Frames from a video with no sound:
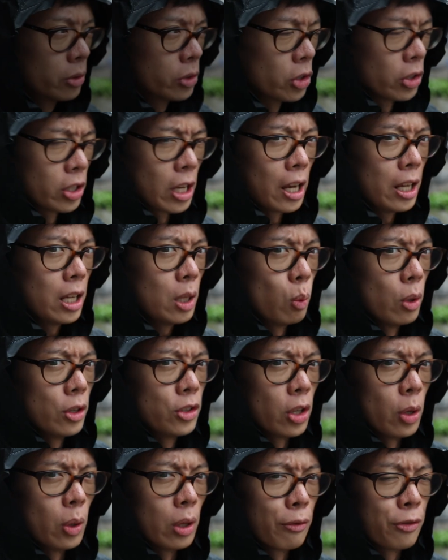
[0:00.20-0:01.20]
Today we're
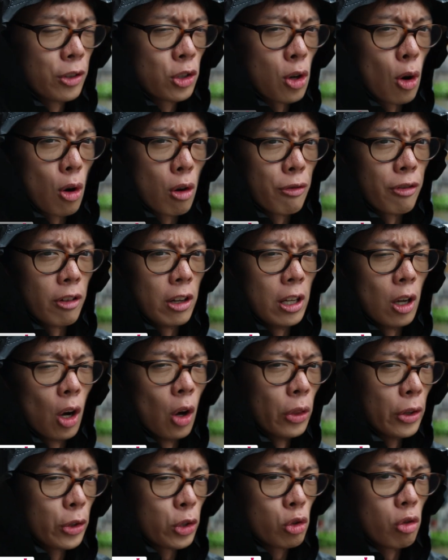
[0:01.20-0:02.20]
doing photography
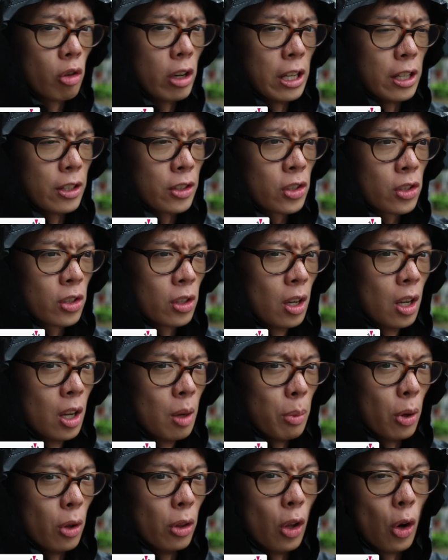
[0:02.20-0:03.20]
on the streets,
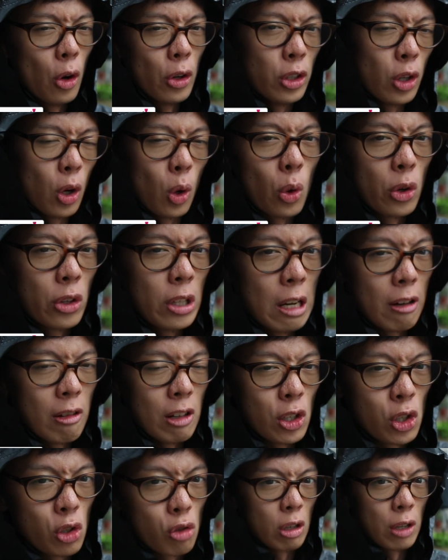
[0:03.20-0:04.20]
but not your
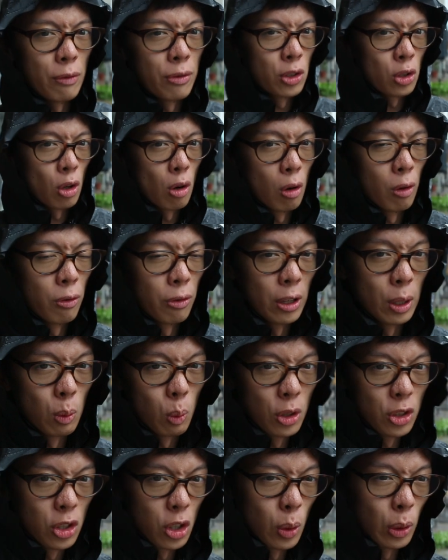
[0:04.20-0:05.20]
ordinary street photography.
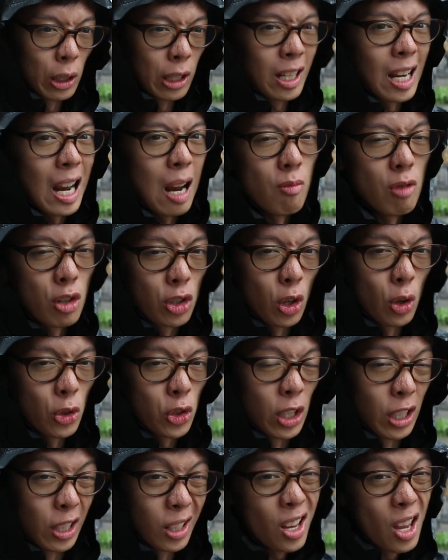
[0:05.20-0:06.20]
We're doing camera
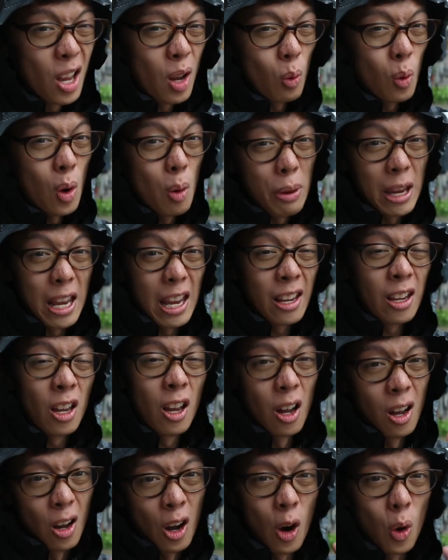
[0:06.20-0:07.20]
tossing. We're being
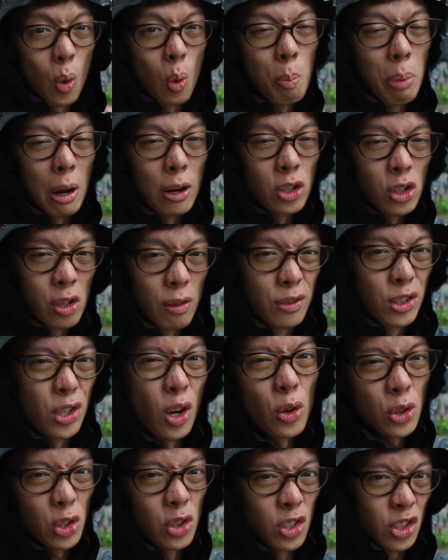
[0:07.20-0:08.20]
a whole bunch of
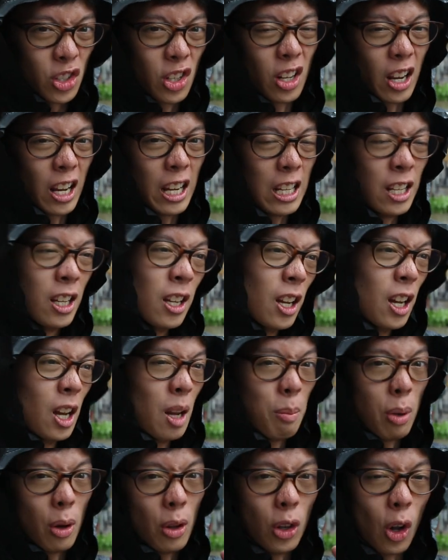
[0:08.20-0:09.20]
tossers today,
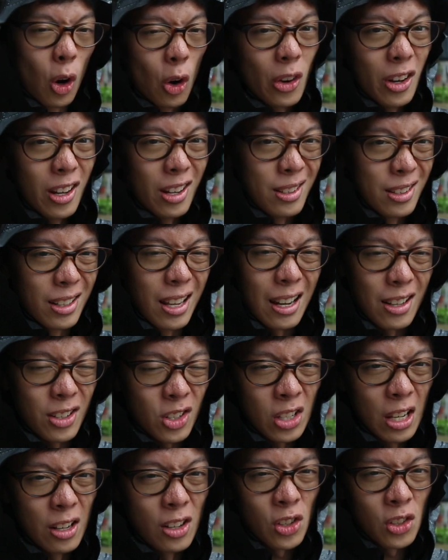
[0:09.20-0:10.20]
but not in
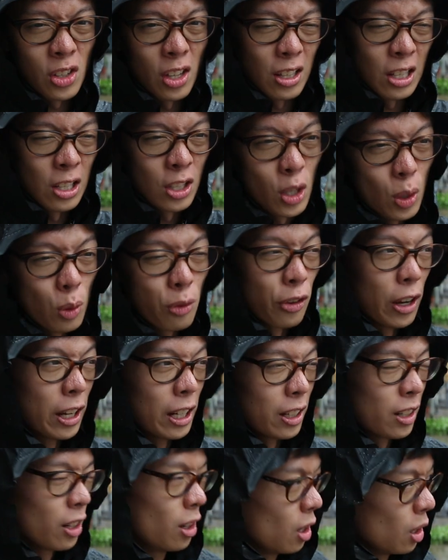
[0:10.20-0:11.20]
that sense that you
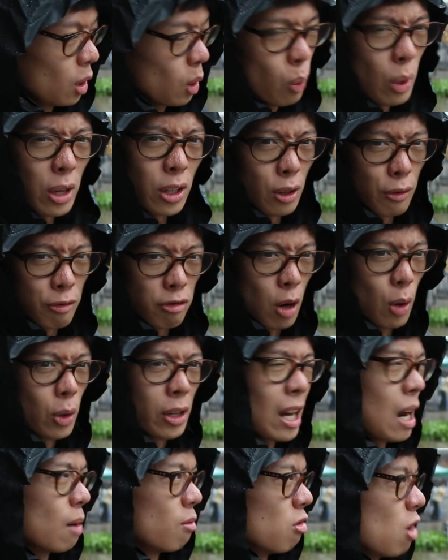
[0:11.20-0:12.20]
think. We're gonna throw a
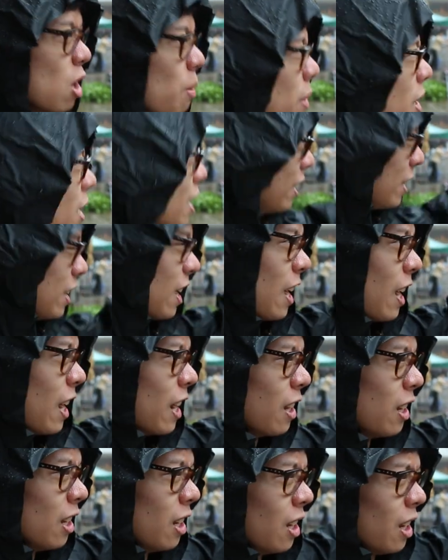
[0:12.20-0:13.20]
camera up in the
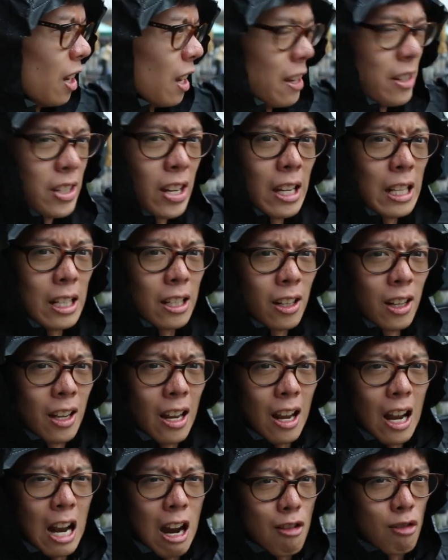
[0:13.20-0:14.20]
air and take
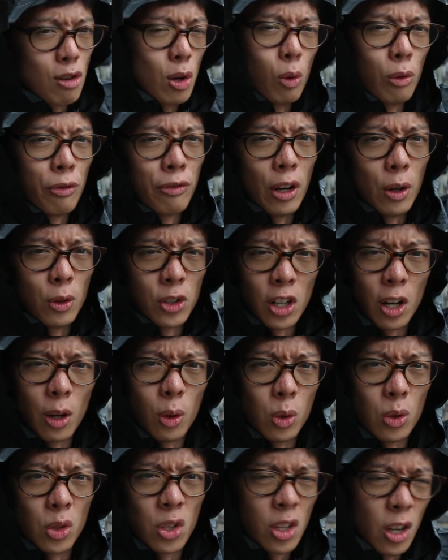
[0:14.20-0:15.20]
aerial
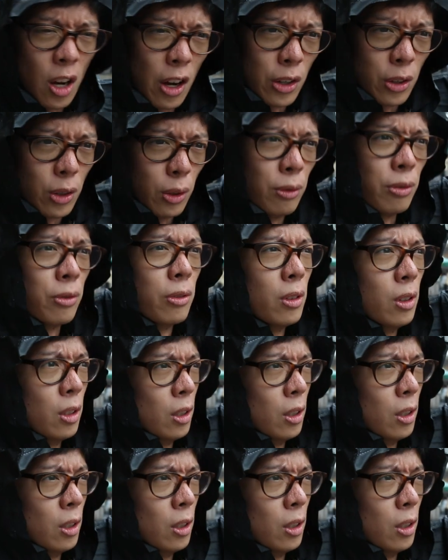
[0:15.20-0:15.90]
photos, kind of,